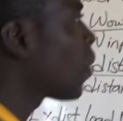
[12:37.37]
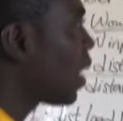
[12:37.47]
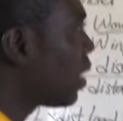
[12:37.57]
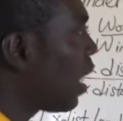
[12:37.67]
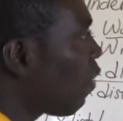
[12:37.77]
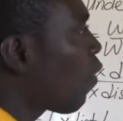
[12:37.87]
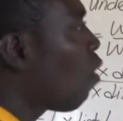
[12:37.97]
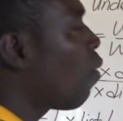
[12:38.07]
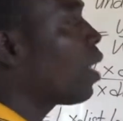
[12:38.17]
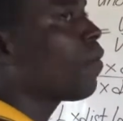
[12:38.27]

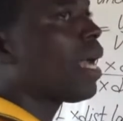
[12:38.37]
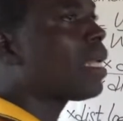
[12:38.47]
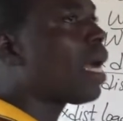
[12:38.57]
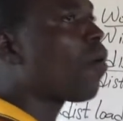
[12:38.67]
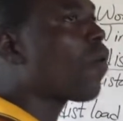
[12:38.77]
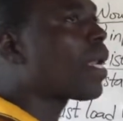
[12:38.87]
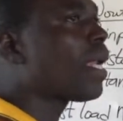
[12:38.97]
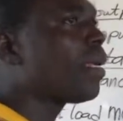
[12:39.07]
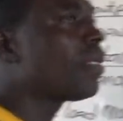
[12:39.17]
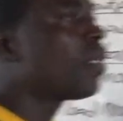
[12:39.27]
Therefore, when we are done with
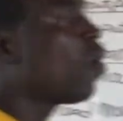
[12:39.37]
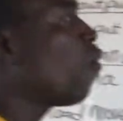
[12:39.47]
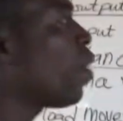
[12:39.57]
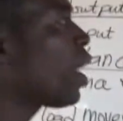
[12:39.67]
this, we